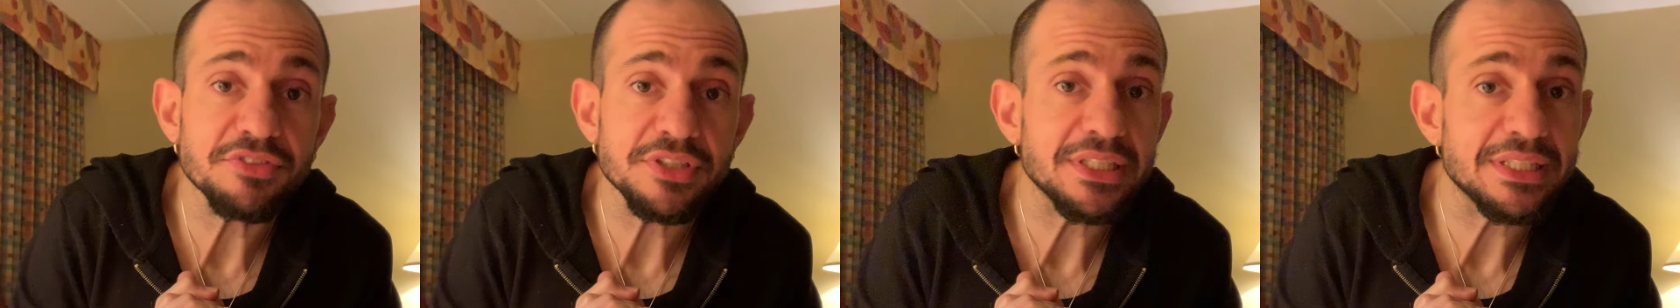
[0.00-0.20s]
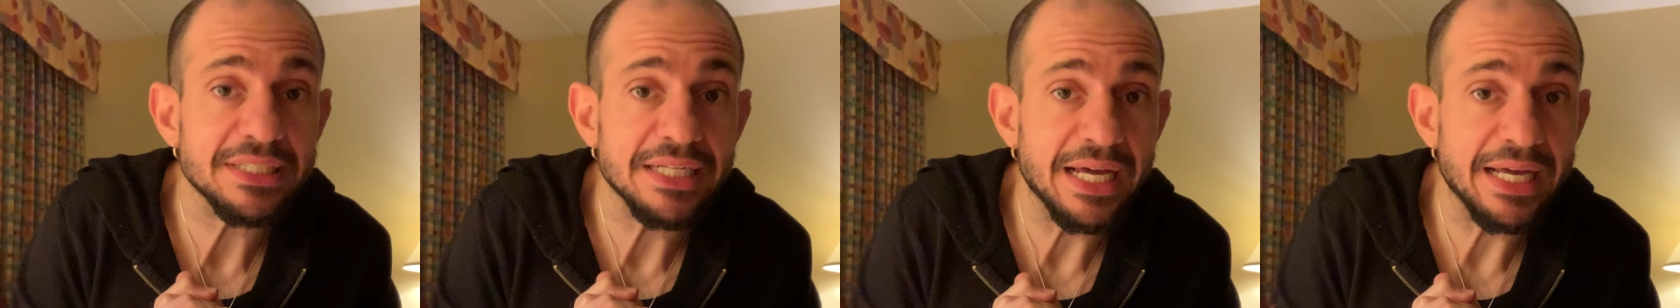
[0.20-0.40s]
for
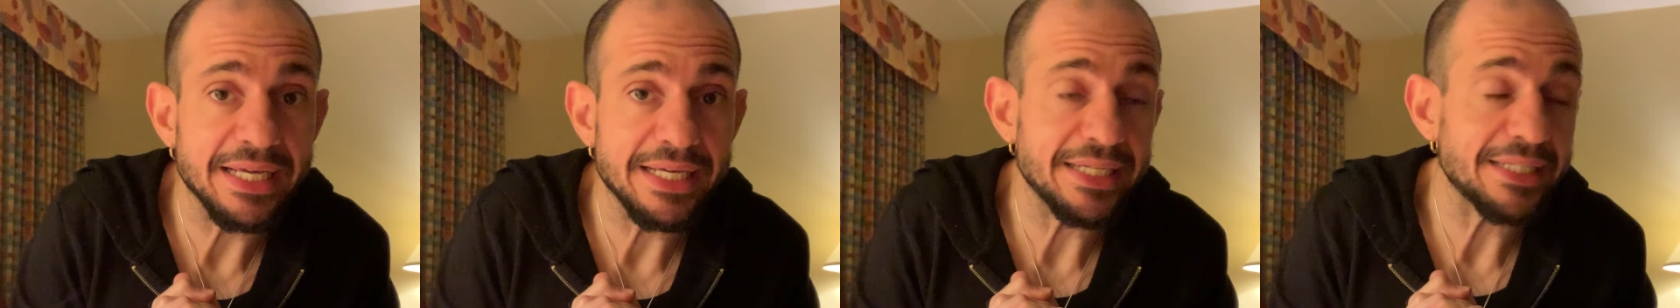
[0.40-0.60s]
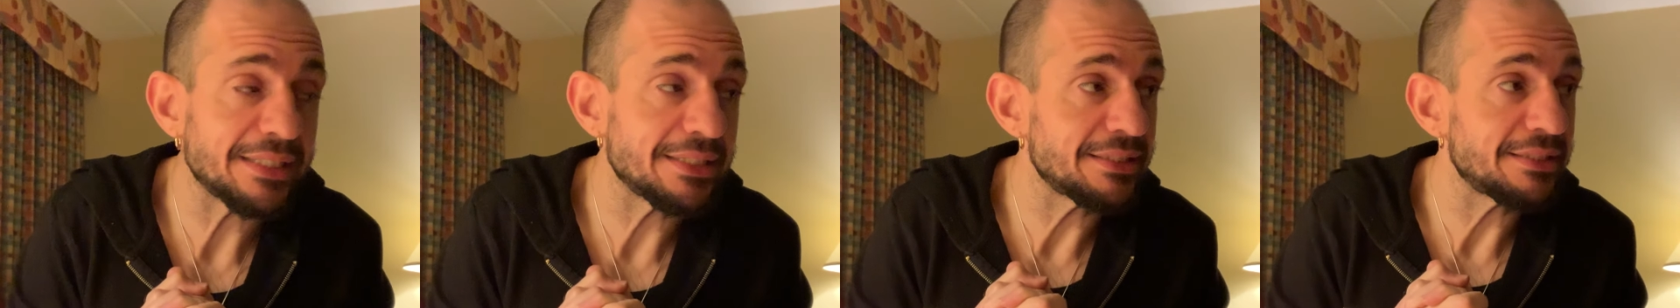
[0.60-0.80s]
the
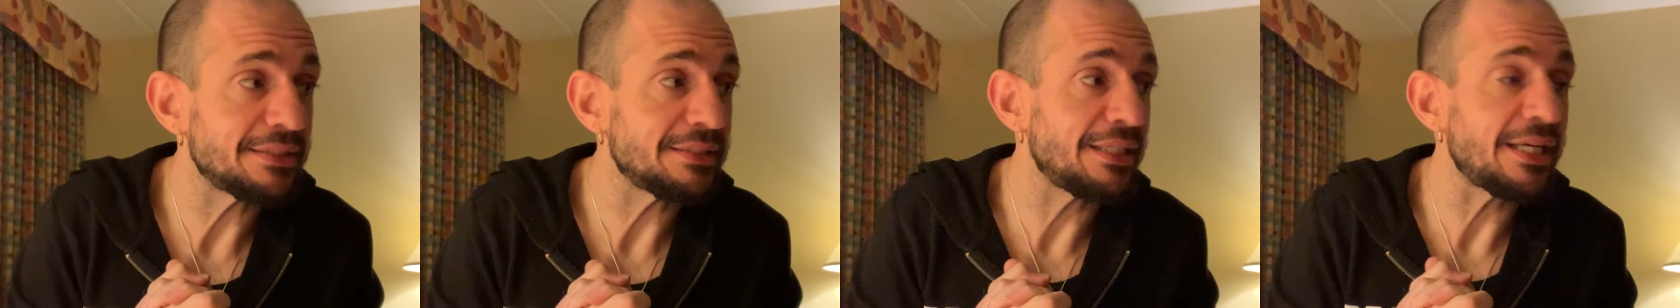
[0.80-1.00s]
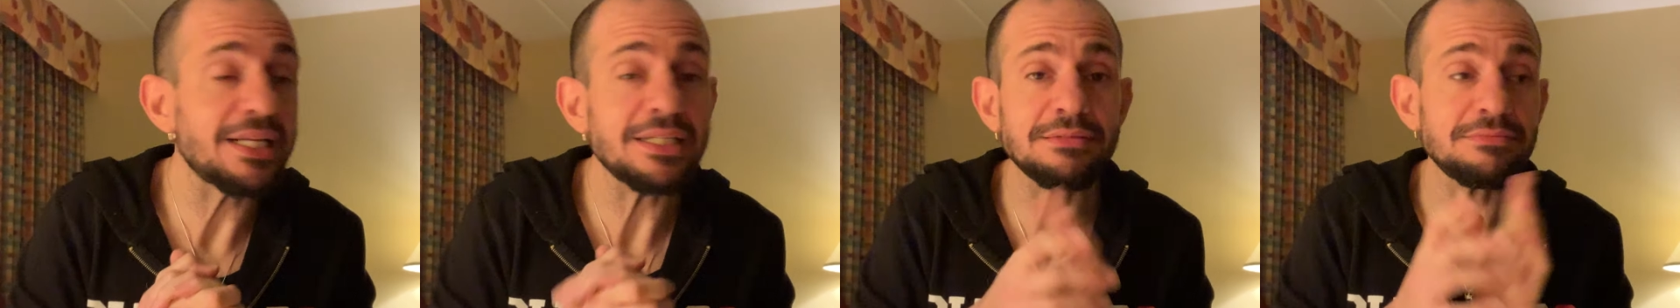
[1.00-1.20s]
night.
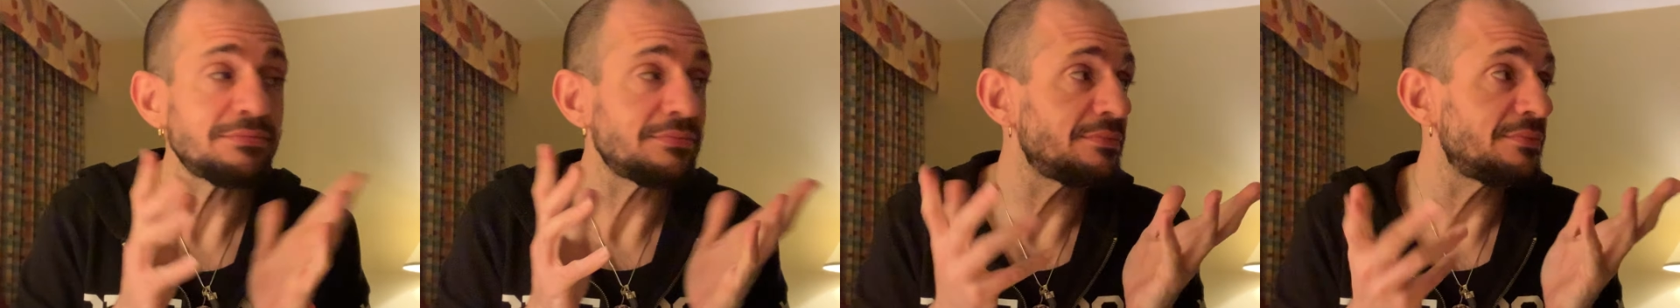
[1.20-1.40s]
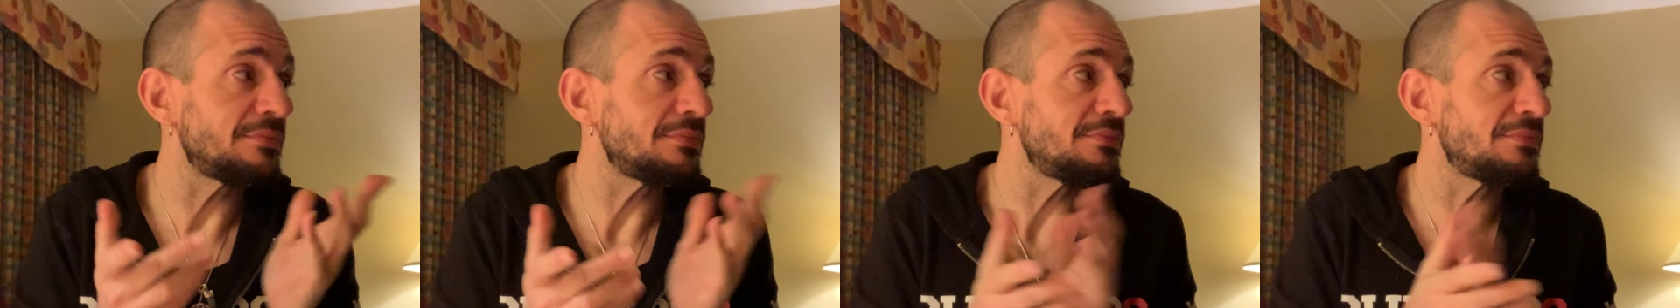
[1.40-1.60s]

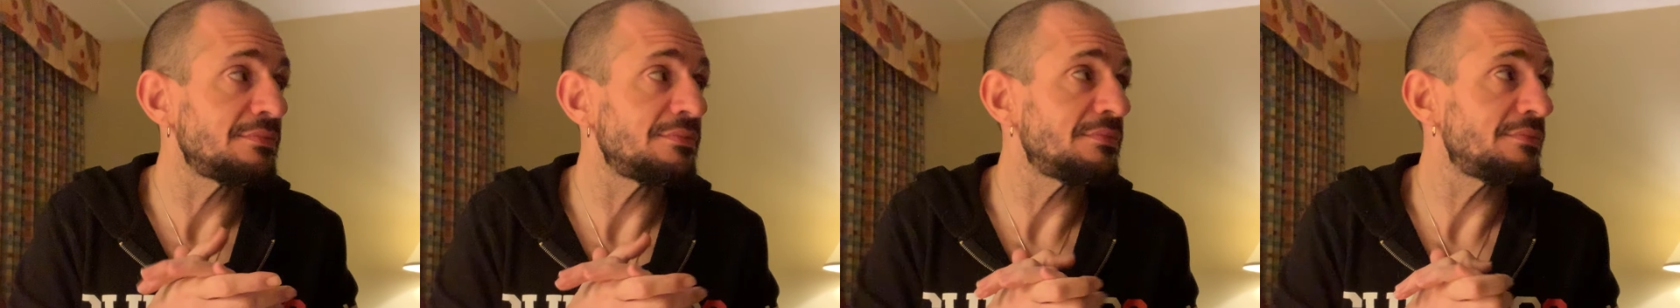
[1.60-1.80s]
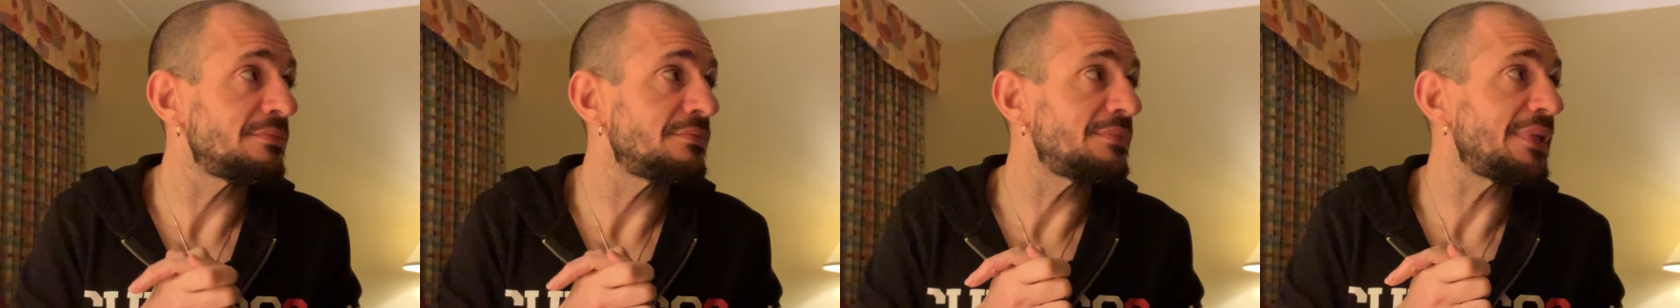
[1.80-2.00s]
And
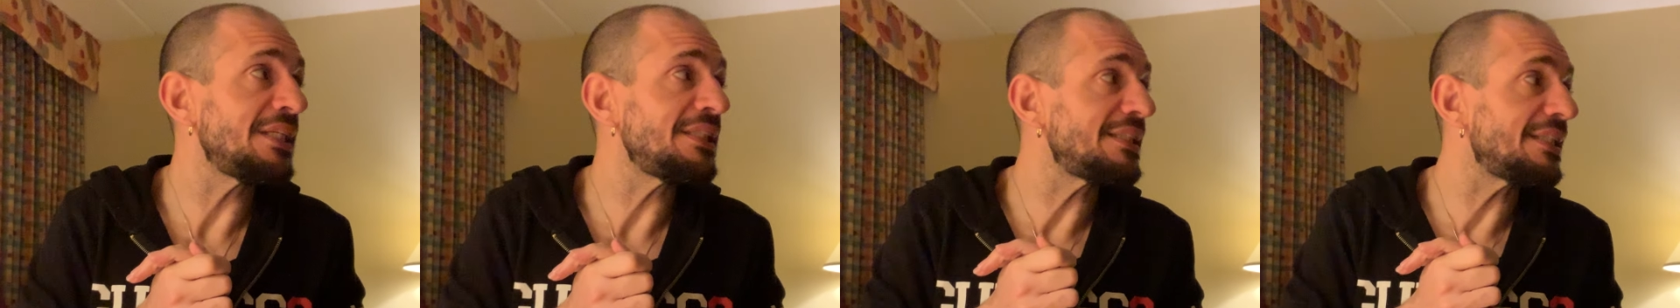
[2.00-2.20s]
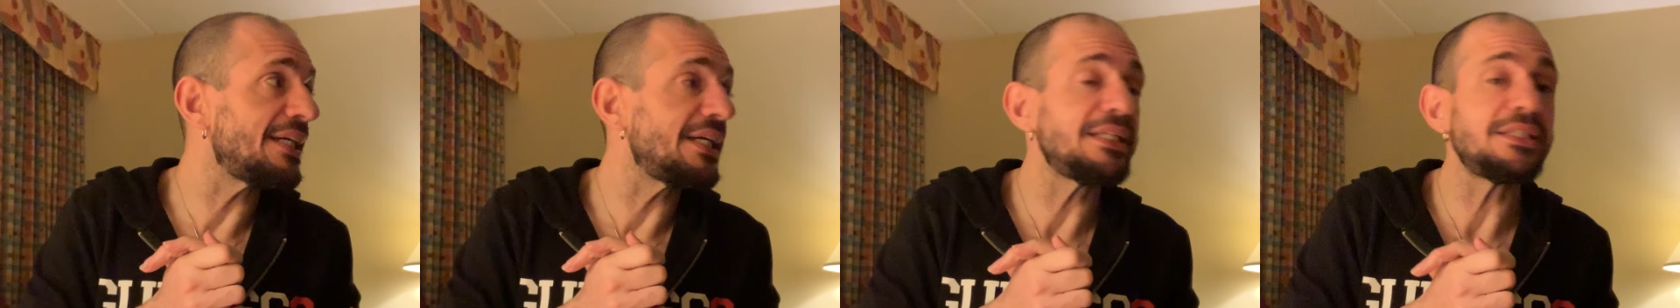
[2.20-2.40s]
I
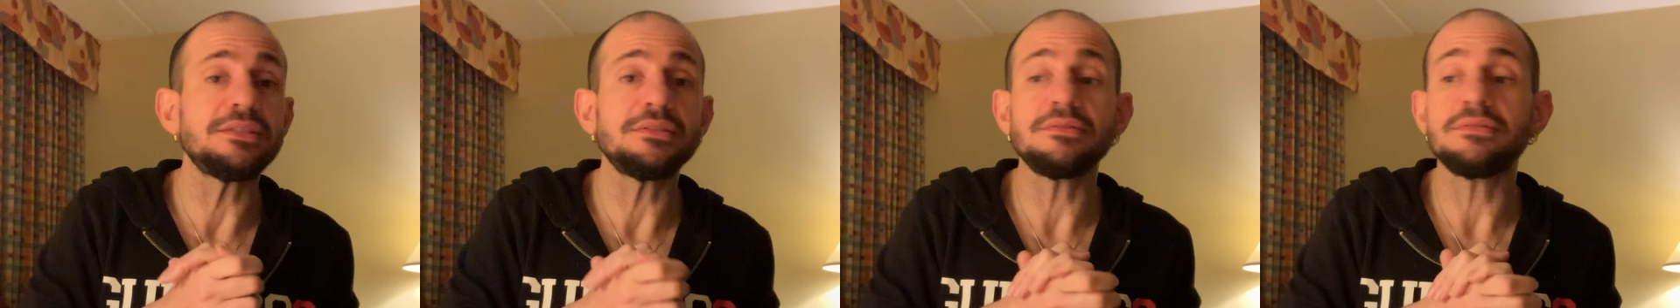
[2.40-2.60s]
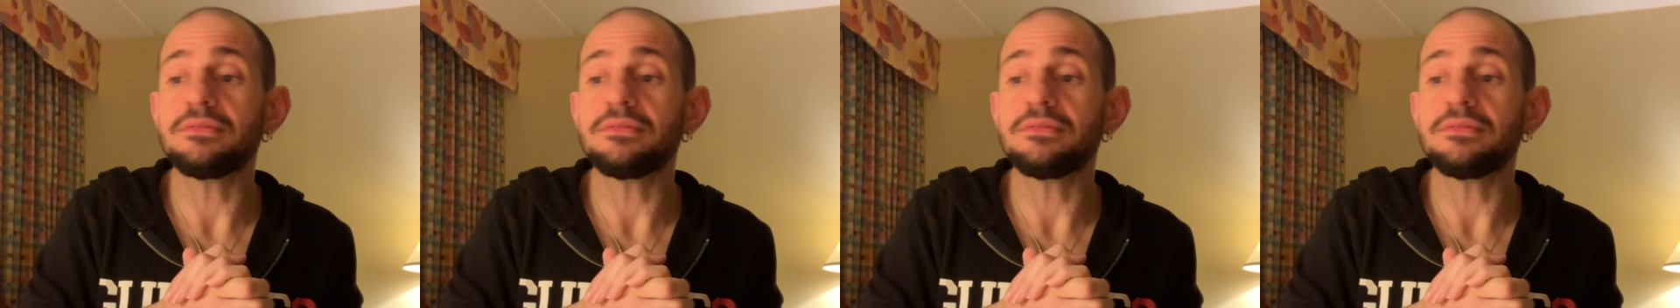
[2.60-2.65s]
did.